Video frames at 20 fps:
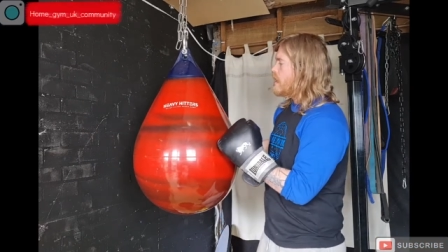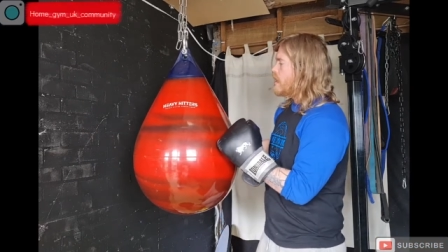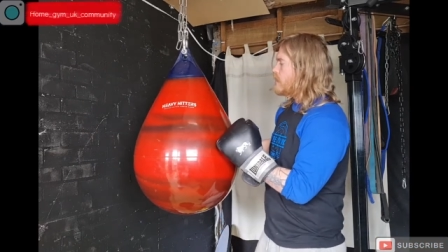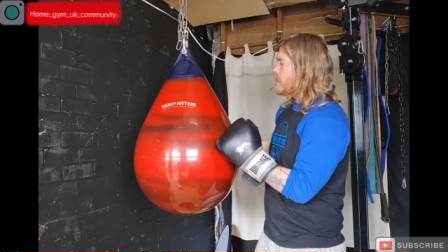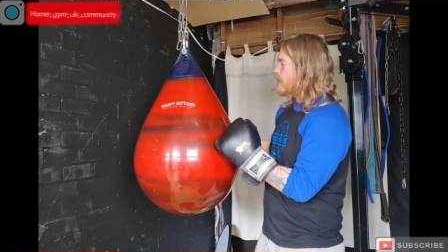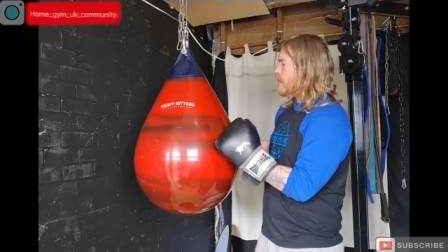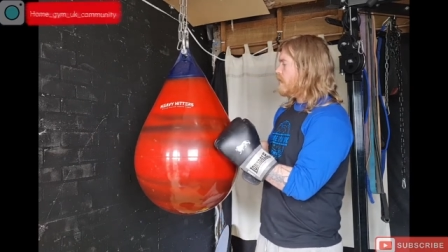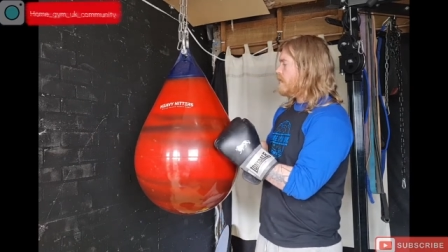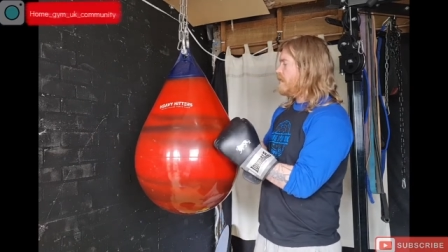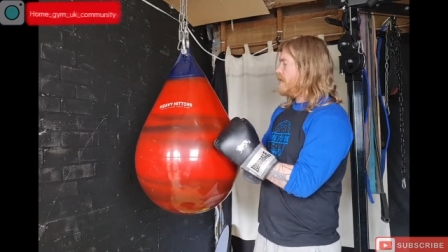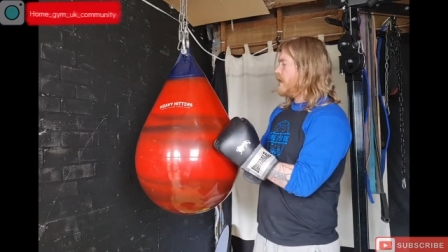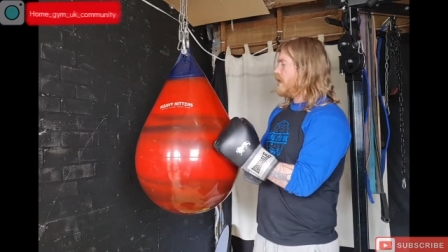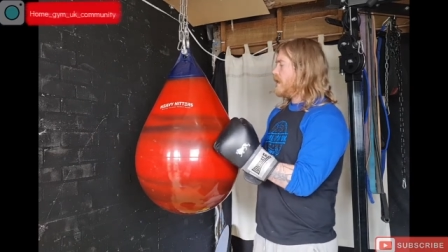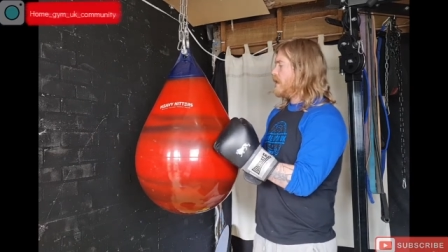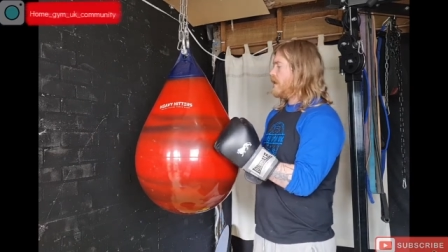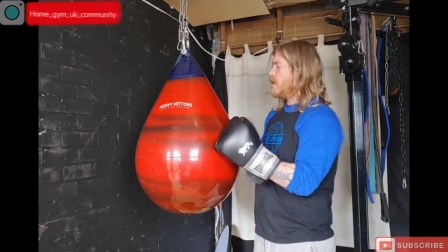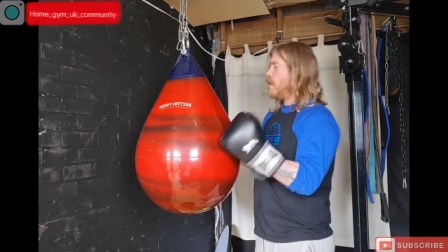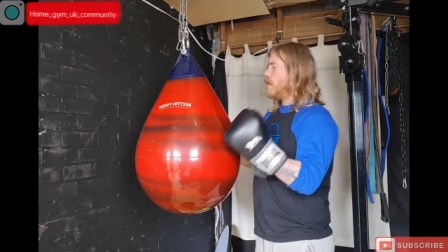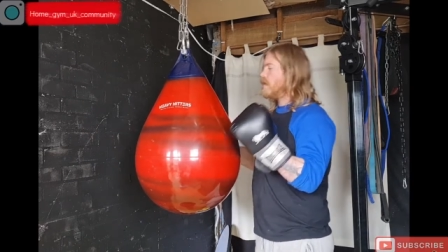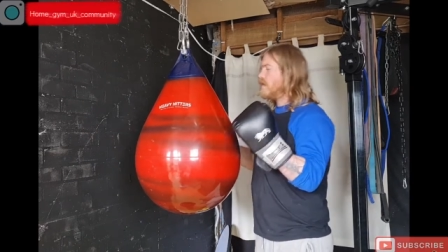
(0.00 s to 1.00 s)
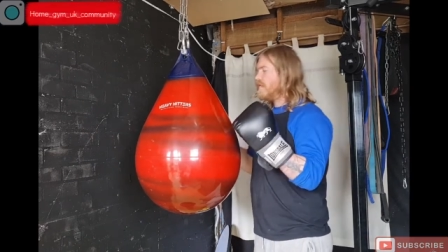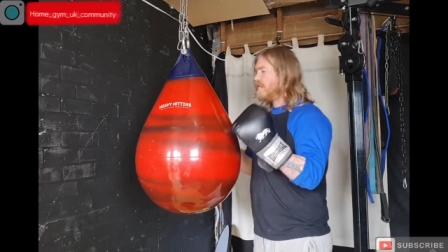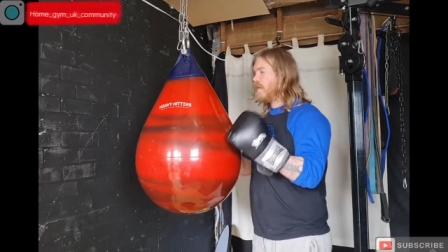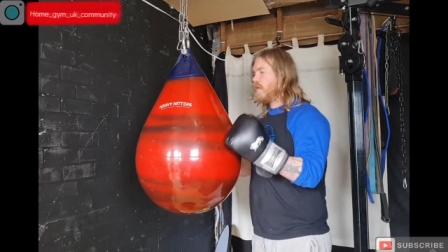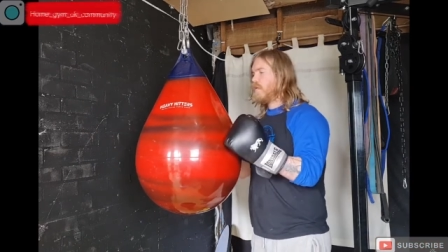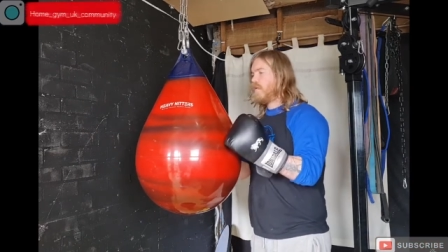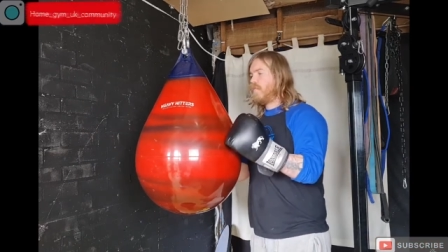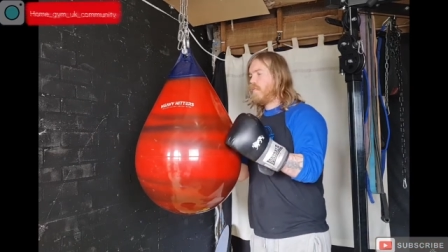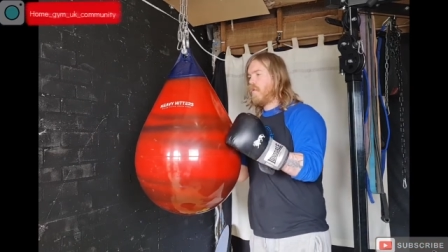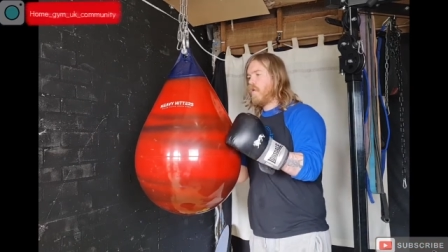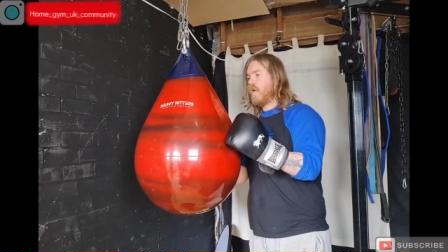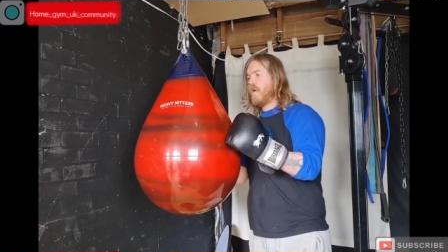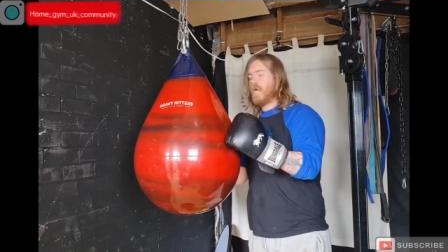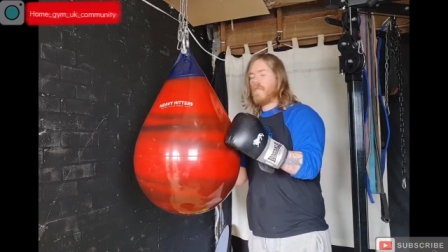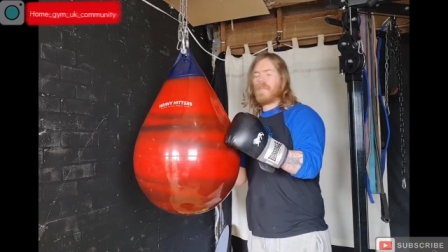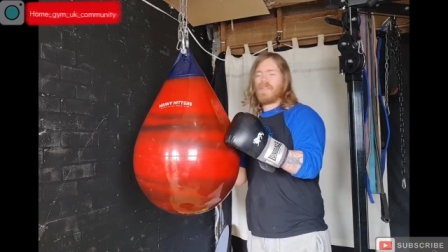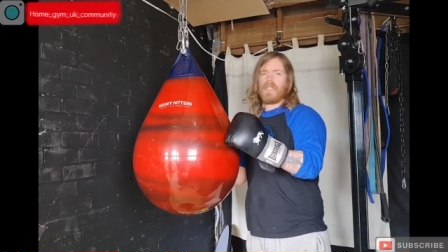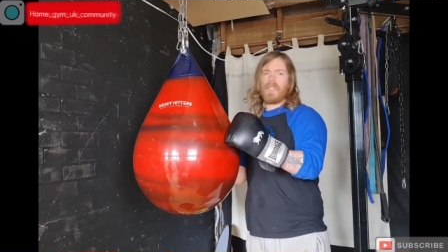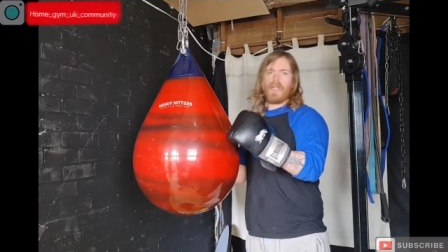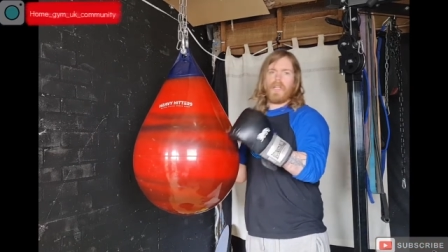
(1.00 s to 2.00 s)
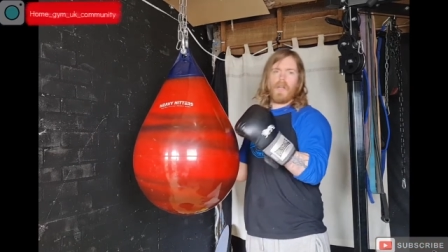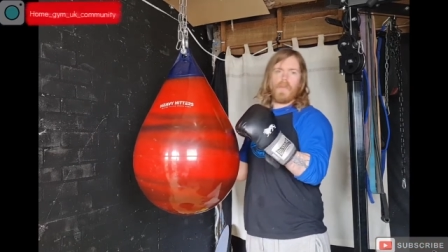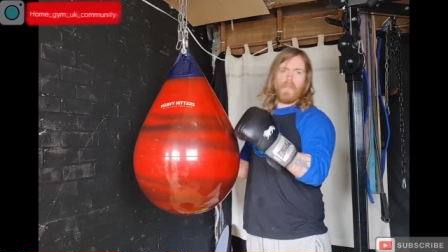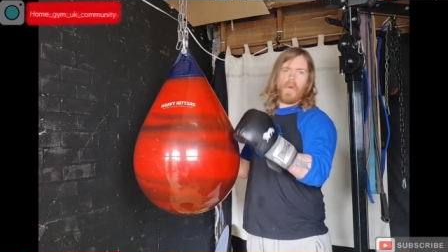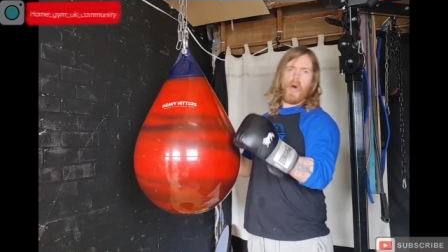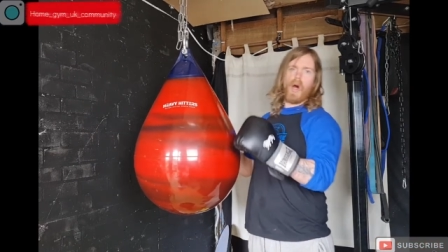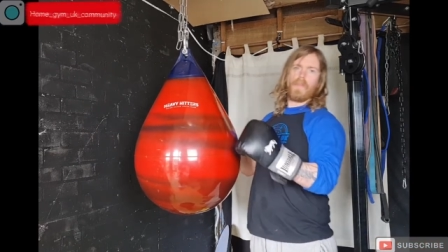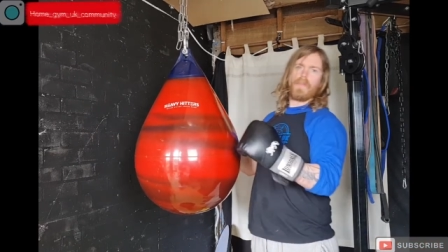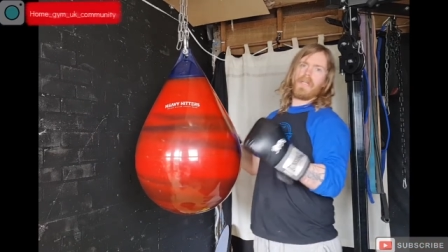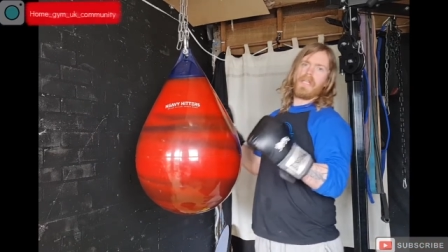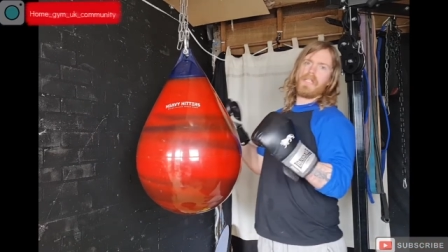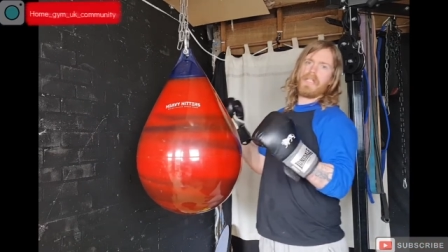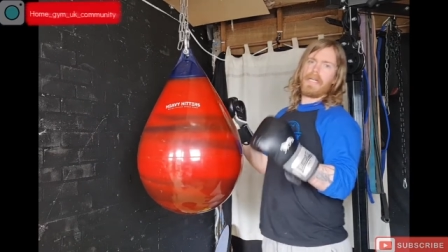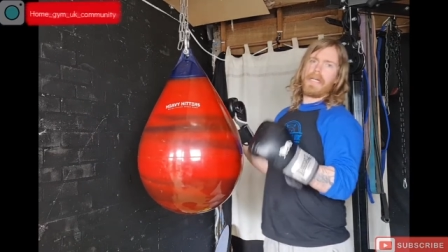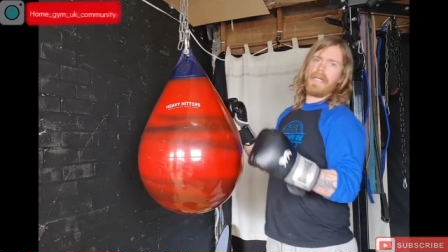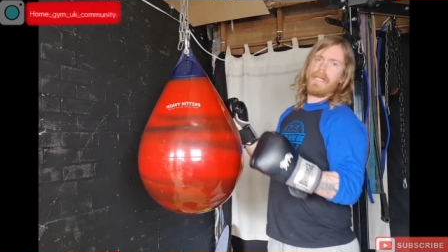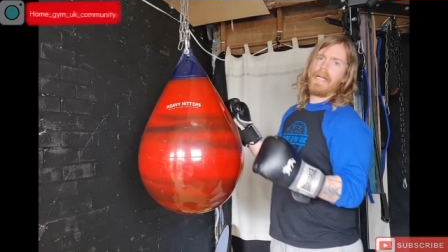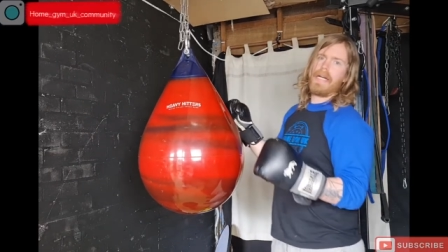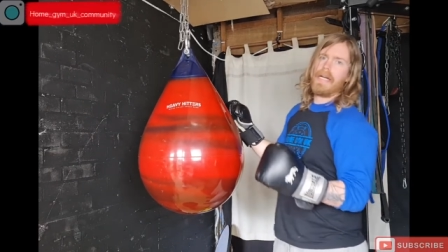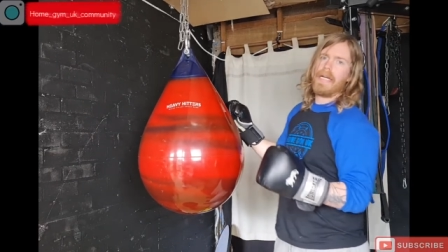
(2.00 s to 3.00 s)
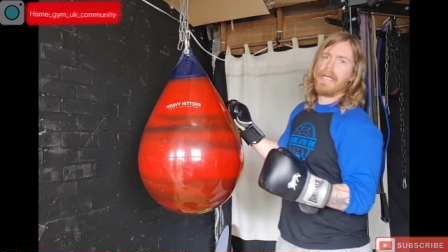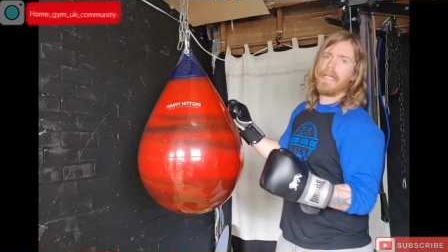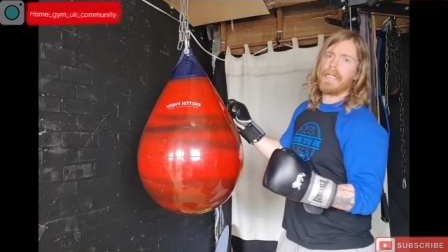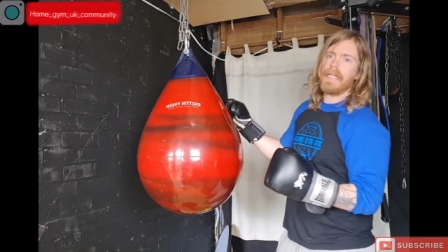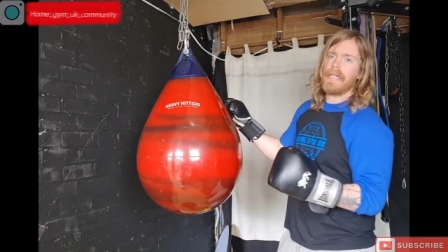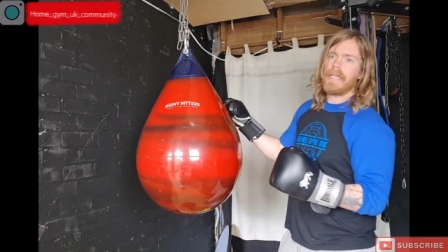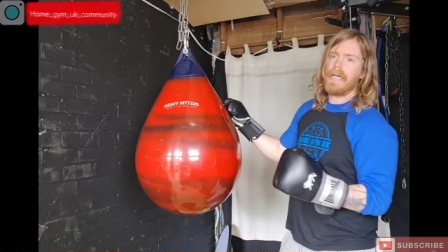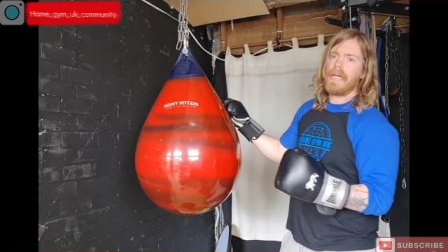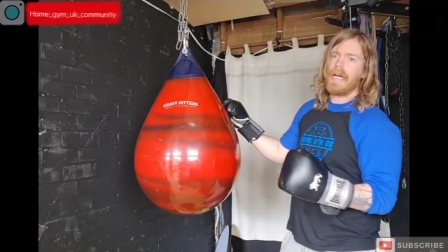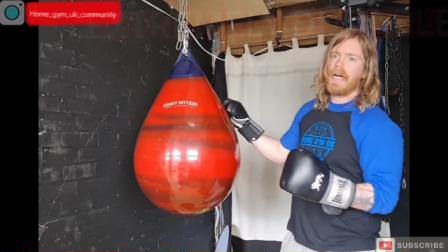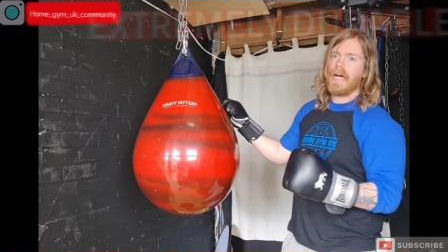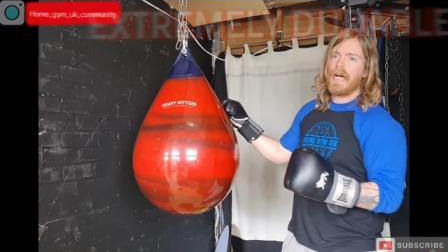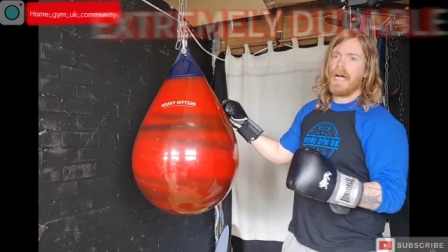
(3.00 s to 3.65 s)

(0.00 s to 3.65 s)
So you're thinking, oh, it's filled with water, is it going to pop, is it going to leak?